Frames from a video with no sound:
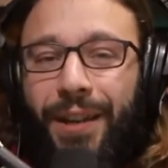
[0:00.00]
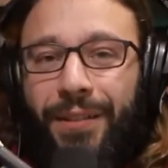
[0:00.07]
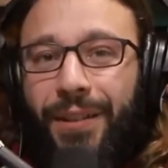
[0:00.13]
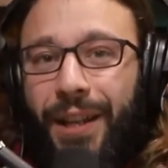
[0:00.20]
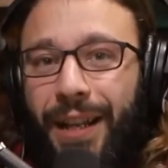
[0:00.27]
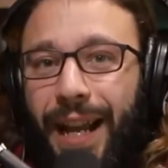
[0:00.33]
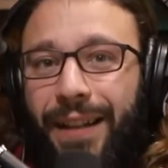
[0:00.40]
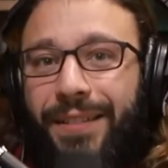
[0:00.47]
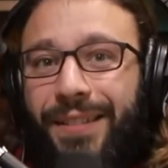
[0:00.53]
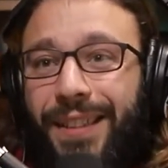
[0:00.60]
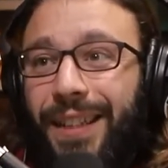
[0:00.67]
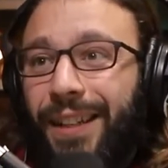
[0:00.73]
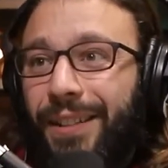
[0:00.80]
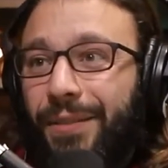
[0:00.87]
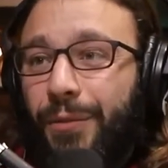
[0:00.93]
They can't
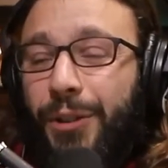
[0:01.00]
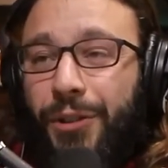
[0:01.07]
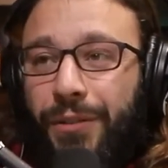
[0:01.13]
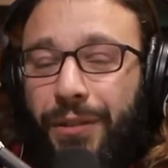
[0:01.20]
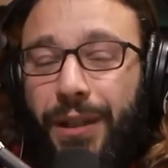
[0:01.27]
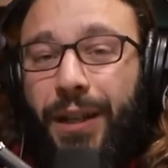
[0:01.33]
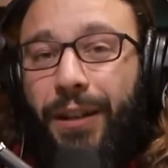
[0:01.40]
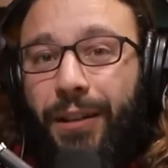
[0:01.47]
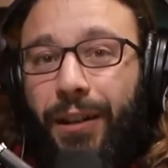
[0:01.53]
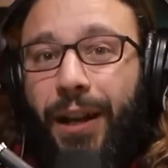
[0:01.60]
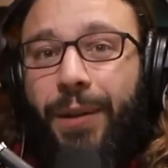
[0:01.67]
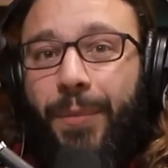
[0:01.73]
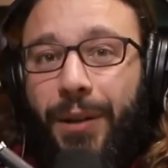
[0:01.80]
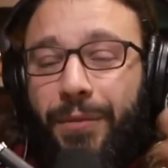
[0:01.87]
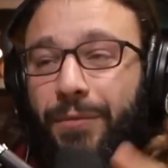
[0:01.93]
see us. We just need to
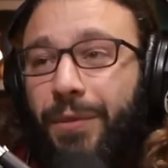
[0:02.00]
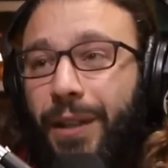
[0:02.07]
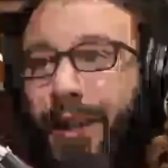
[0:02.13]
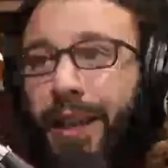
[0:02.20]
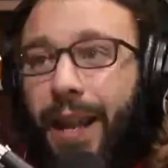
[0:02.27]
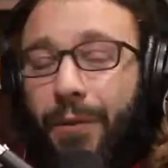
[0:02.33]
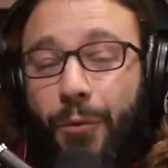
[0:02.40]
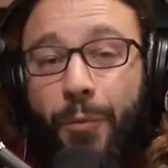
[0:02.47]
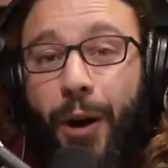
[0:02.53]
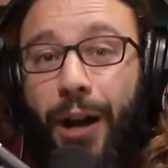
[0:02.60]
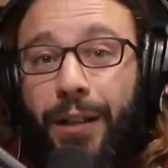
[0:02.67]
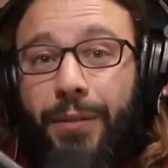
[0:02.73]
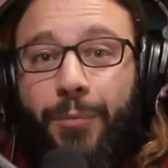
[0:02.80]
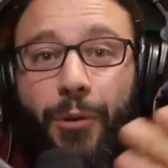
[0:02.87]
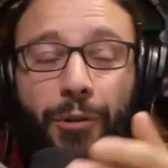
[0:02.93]
climb, and then we're
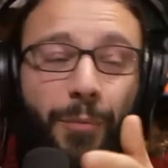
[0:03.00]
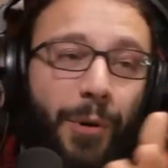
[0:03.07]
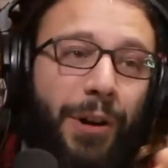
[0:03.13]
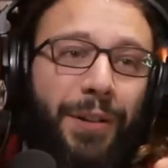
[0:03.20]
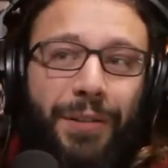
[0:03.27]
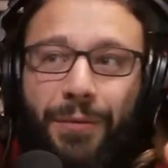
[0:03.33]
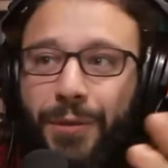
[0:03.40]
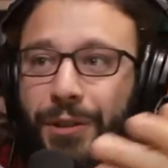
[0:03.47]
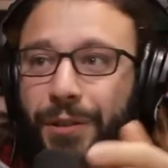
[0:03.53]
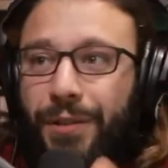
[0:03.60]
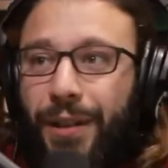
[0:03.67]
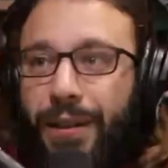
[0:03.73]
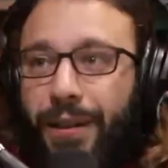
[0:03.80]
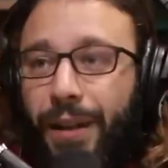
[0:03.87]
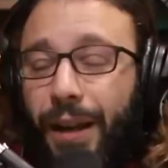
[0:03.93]
behind the porta potties, and we just
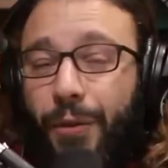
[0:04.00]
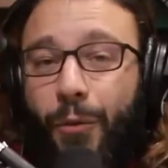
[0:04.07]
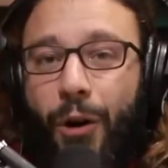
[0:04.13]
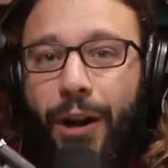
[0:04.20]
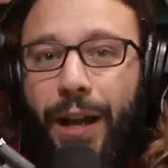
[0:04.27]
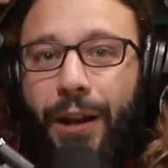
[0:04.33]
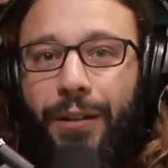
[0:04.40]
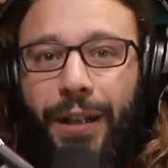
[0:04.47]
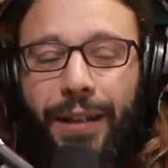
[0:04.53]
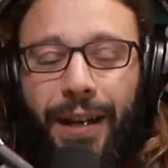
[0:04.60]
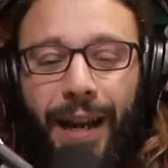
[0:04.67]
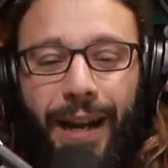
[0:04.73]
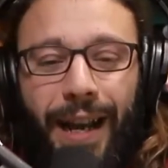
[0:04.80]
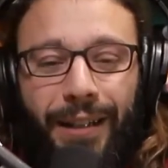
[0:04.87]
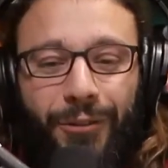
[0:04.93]
kind of walk out and
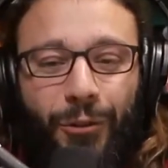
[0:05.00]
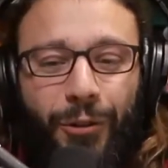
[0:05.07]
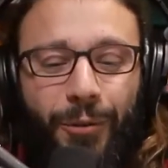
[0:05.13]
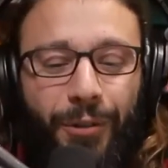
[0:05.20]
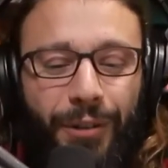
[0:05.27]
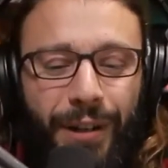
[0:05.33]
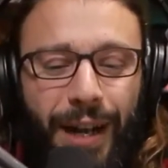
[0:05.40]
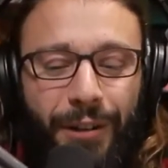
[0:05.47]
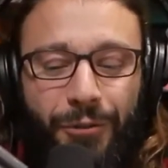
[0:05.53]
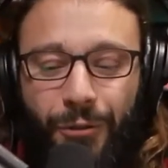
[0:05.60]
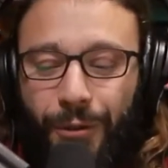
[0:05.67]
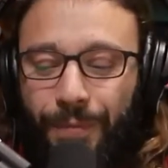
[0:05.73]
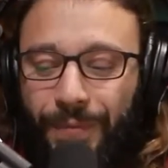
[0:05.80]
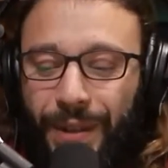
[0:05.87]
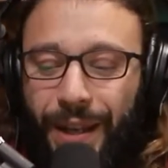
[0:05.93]
act
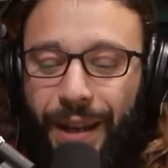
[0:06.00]
natural.